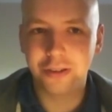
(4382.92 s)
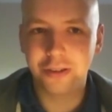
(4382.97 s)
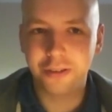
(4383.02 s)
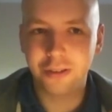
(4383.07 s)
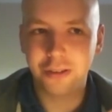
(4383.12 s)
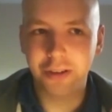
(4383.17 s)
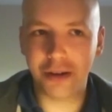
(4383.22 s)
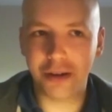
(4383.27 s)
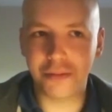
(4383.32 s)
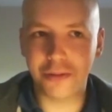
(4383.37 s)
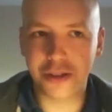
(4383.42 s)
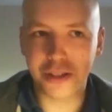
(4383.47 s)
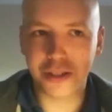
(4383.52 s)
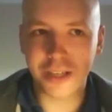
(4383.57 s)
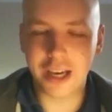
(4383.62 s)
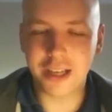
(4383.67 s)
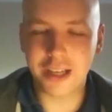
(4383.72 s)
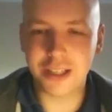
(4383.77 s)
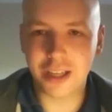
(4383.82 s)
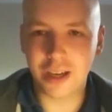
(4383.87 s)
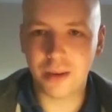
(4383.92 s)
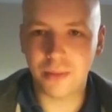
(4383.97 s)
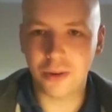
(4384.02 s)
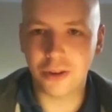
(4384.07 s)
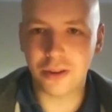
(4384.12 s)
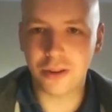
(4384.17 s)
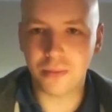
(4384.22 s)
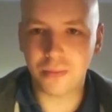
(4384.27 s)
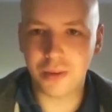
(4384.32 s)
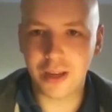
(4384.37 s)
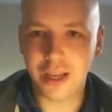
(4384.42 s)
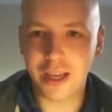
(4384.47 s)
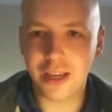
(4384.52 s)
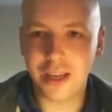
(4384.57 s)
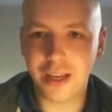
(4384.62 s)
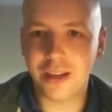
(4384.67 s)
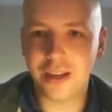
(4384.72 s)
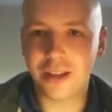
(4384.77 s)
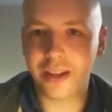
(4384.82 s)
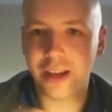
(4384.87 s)
it was nighttime on the
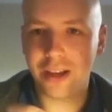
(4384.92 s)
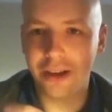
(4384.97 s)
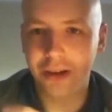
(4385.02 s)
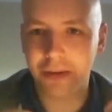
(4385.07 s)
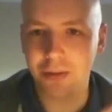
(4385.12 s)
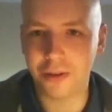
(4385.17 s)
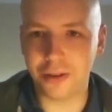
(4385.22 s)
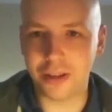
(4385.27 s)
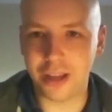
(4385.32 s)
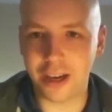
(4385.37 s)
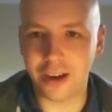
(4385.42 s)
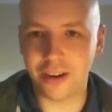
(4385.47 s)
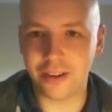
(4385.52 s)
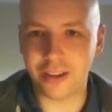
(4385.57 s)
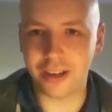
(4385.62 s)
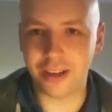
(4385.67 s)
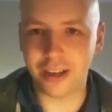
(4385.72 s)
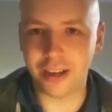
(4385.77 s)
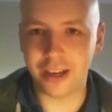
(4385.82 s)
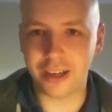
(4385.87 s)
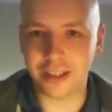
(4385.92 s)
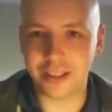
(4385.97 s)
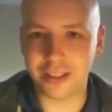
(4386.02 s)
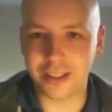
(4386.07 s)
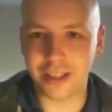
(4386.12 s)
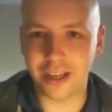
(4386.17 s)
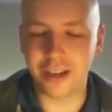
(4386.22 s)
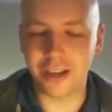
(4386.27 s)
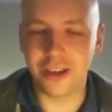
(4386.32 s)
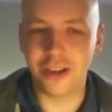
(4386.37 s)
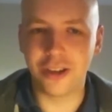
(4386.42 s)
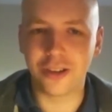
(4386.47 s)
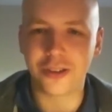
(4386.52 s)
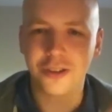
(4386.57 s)
plane and then you were there the next day.